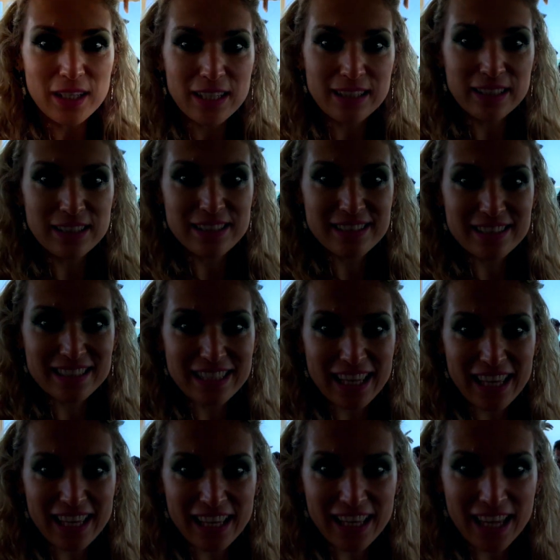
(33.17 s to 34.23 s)
can
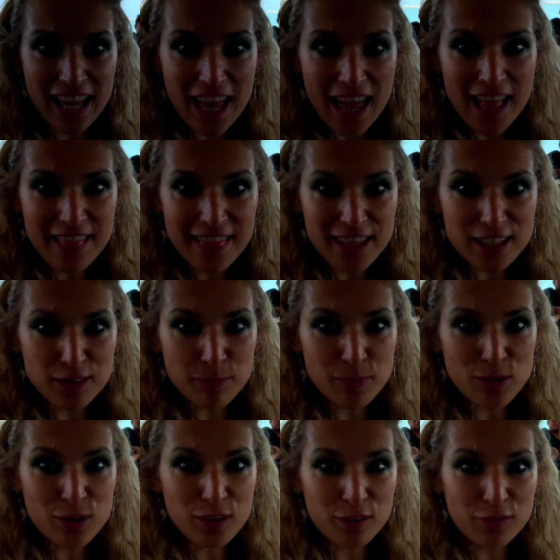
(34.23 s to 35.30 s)
see this
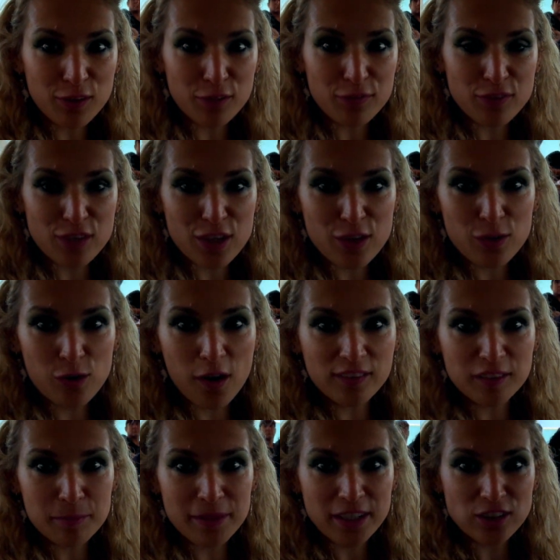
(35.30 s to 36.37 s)
beautiful view
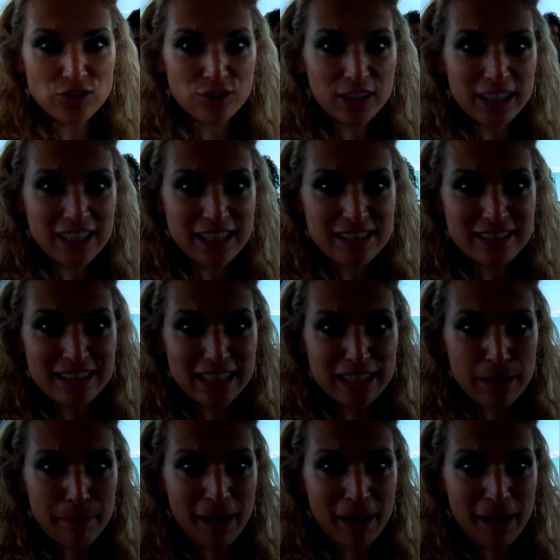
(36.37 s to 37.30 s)
of the Mediterranean Sea in the